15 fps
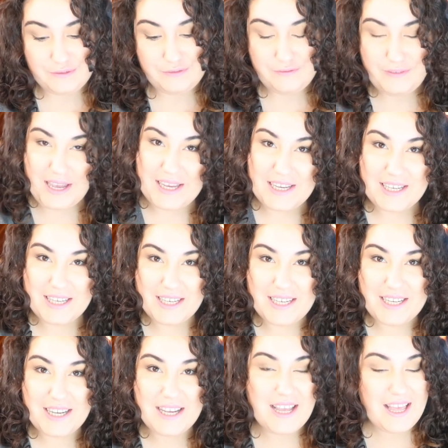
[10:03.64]

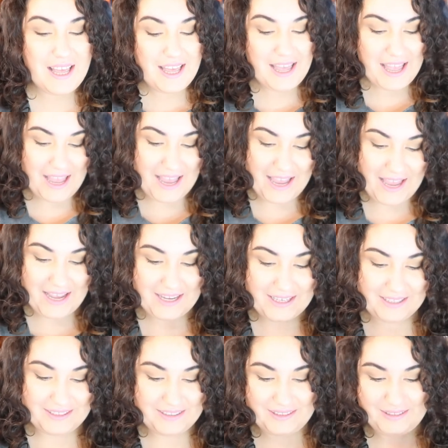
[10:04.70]
fake
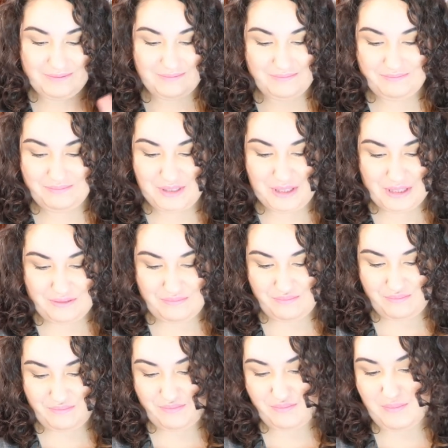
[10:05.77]
and
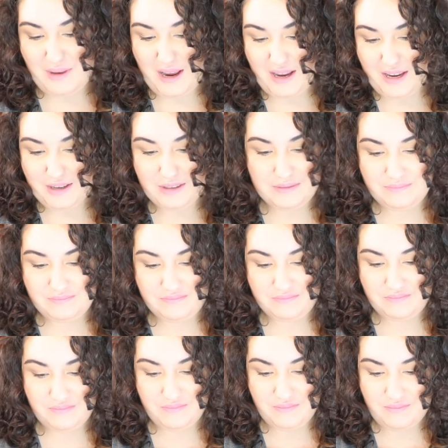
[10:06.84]
nah
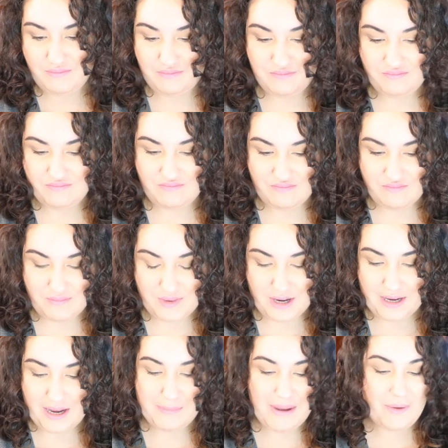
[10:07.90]

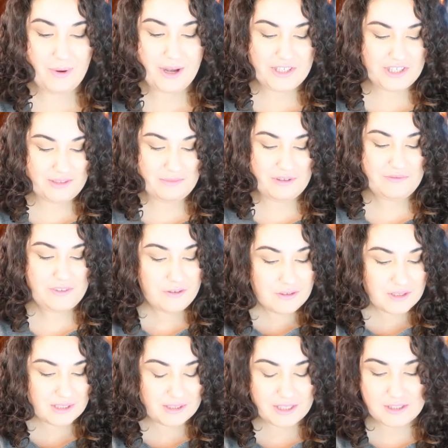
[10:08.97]
nah i might watch some
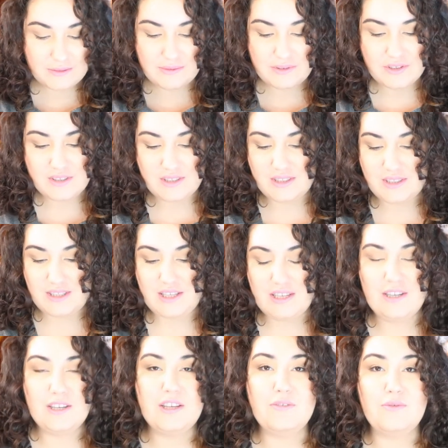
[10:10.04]
reviews on this one just to
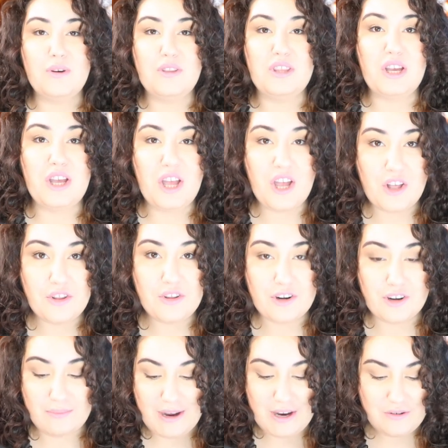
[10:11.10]
see what the hell
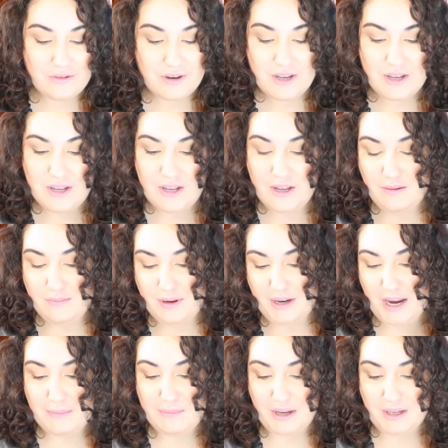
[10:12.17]
they're about but
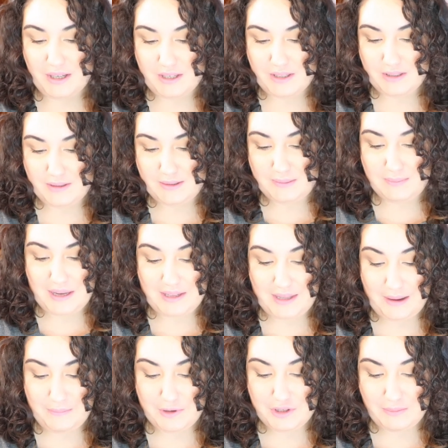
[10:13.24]
i'm not gonna spend
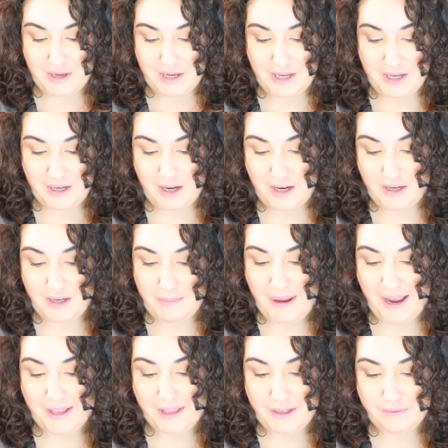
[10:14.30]
that much money on a
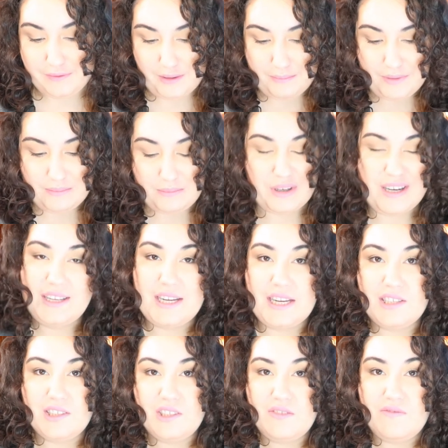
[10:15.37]
palette from a brand
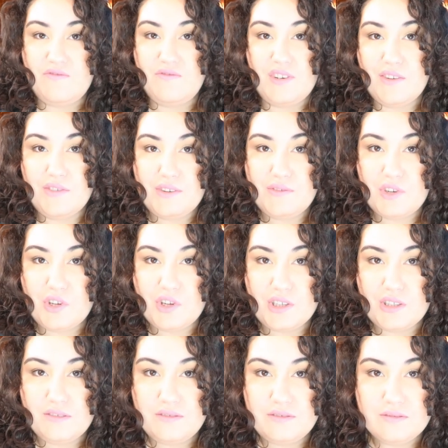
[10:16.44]
i never even heard
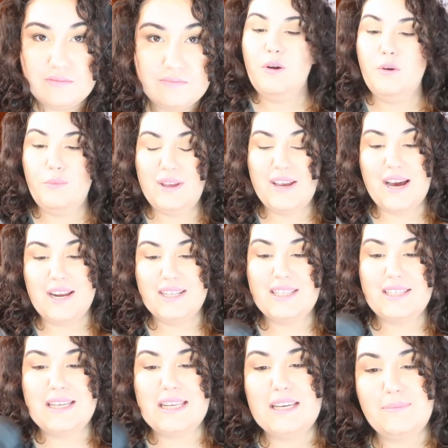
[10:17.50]
of we got a
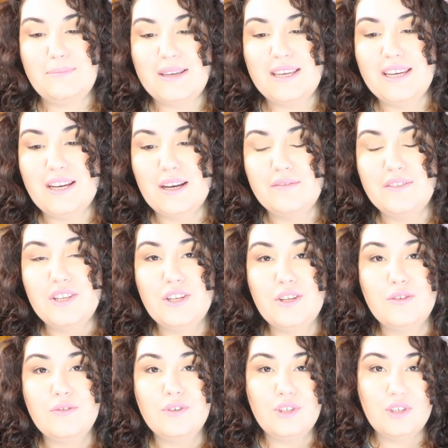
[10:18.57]
sneak peek of the
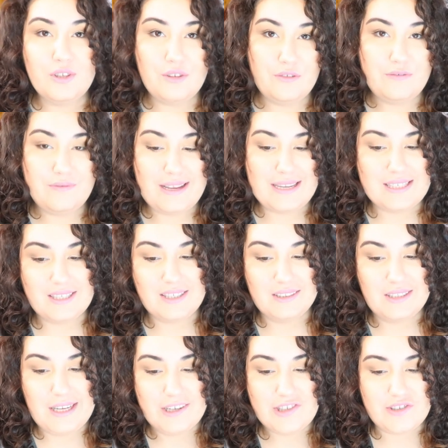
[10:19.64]
new Too Faced
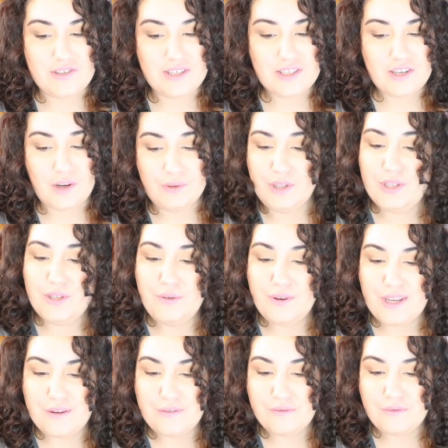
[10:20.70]
collection. It's called the
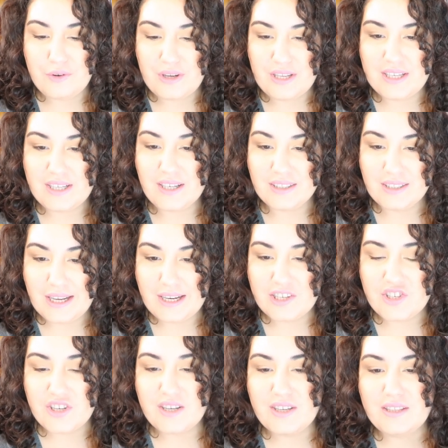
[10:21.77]
Tutti Frutti
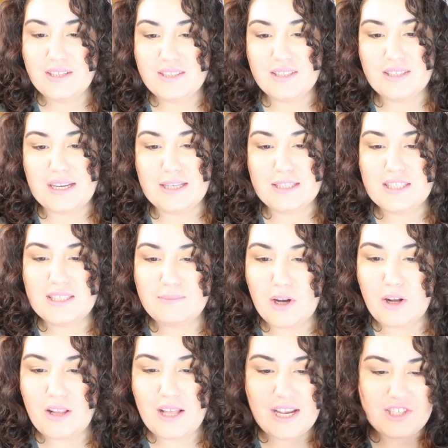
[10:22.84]
Collection. This is like a
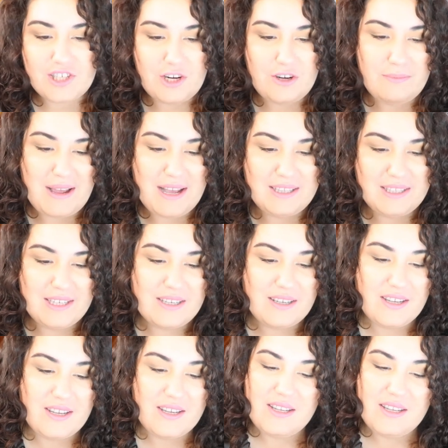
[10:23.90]
small eyeshadow palette.